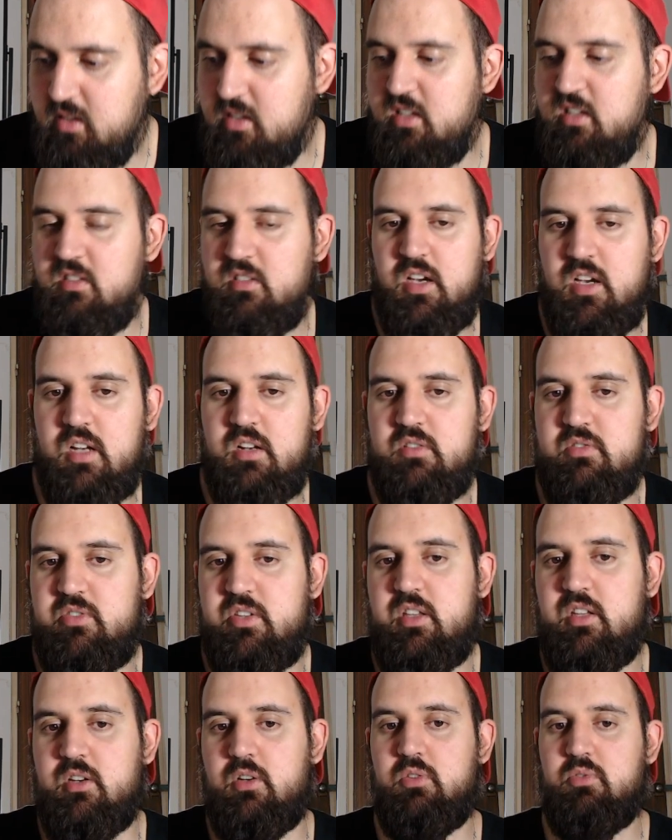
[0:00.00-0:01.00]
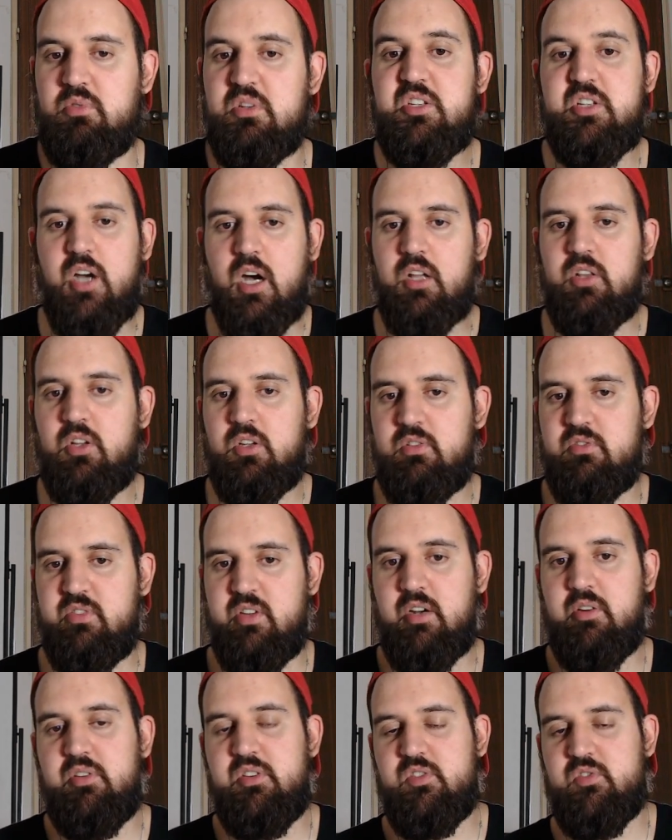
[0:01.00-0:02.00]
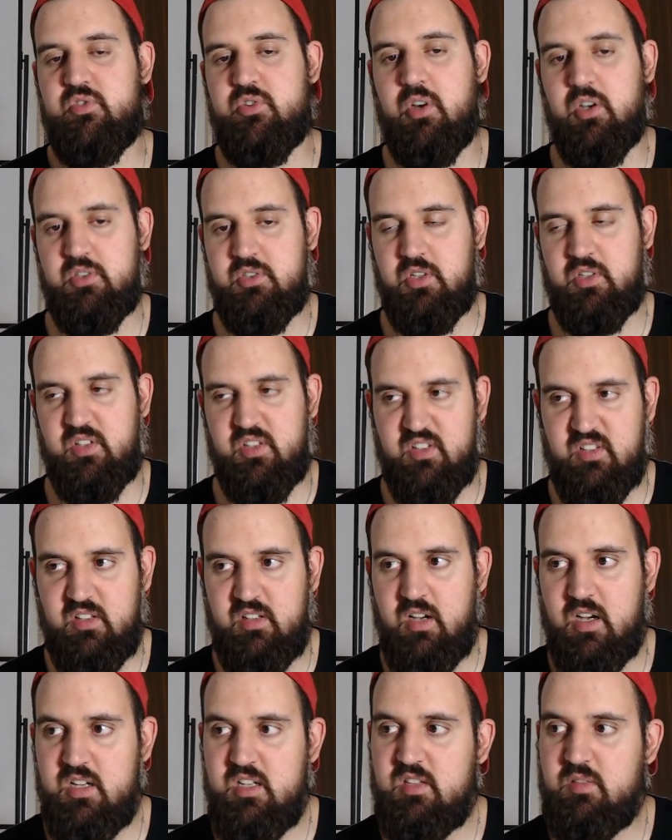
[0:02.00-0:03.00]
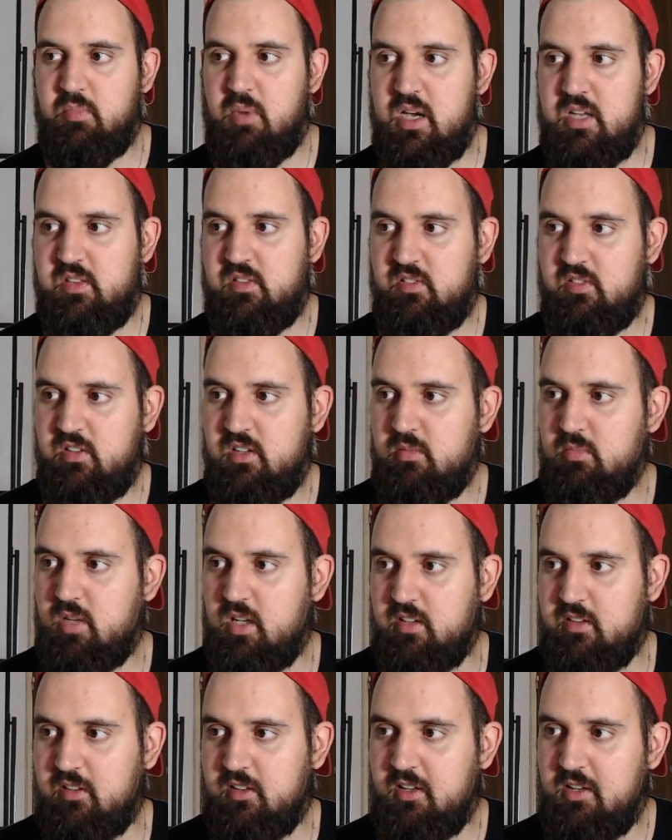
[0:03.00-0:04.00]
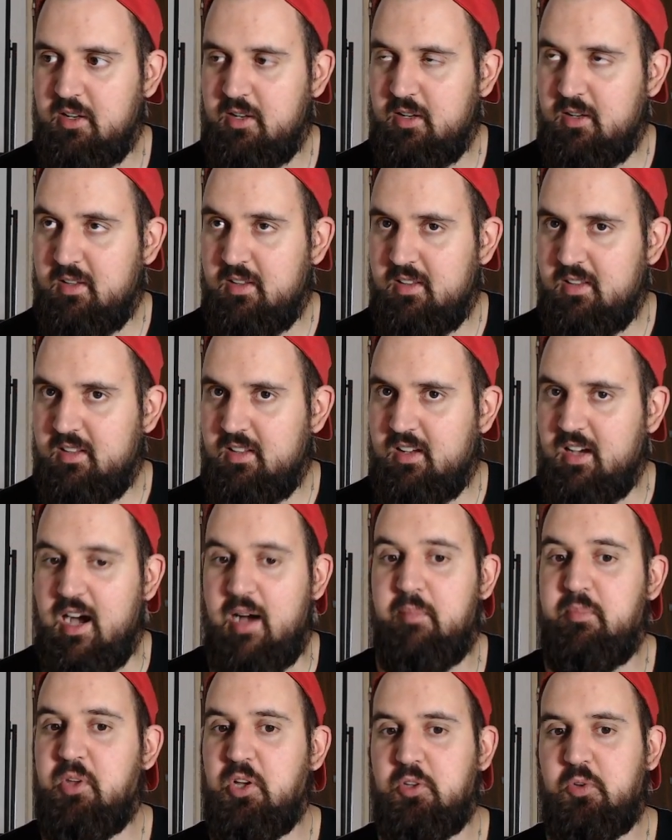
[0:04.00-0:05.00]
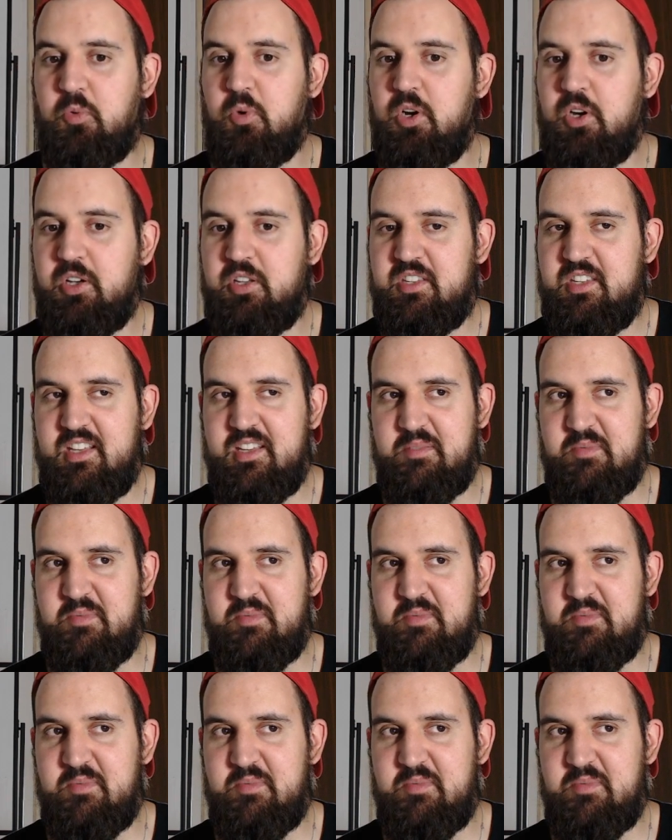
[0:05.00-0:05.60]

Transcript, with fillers: these kind of videos which are not very structured etc it might seem that i'm not working